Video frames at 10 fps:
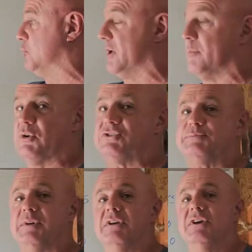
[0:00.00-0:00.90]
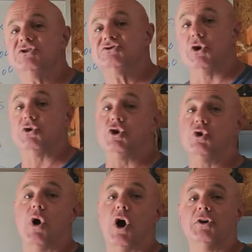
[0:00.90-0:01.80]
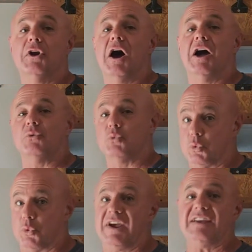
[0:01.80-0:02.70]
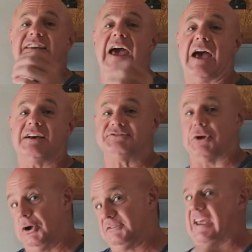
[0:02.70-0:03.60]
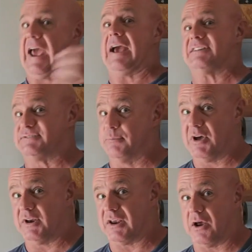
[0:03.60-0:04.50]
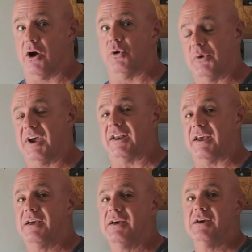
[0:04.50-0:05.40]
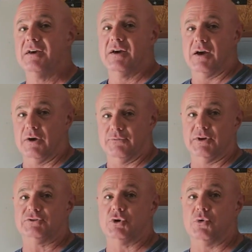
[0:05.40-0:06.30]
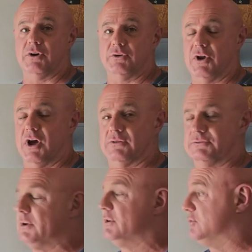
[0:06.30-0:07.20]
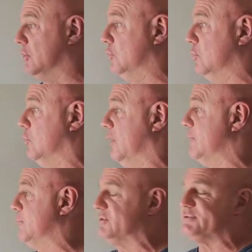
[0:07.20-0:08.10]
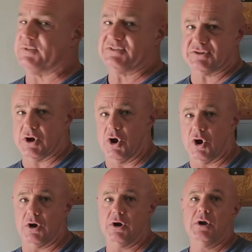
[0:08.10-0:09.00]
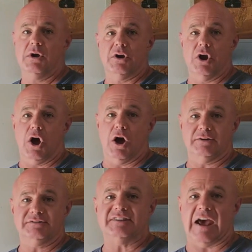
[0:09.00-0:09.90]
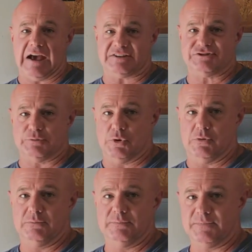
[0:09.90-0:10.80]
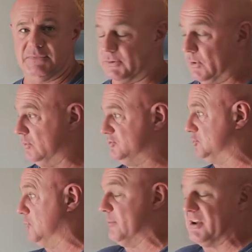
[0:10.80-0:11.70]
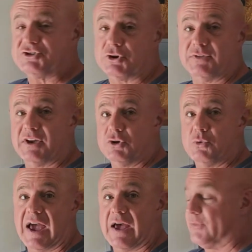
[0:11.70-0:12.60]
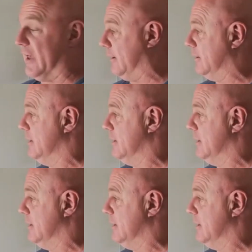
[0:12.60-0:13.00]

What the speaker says: a reimbursement so you are not re-taxed on taxed money already of the $200. So reimbursements are non-taxable. So just want to make sure that you had that.